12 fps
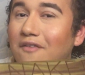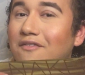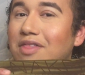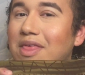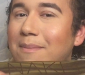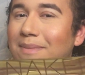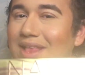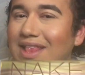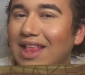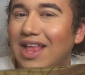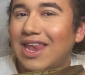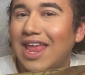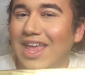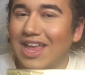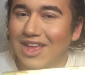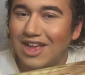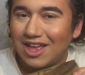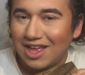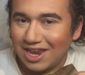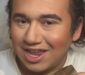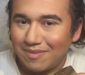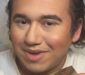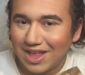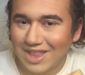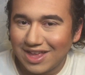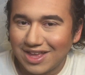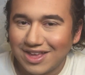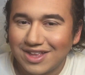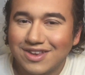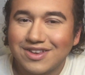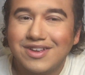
of the Miss Naked Honey palette.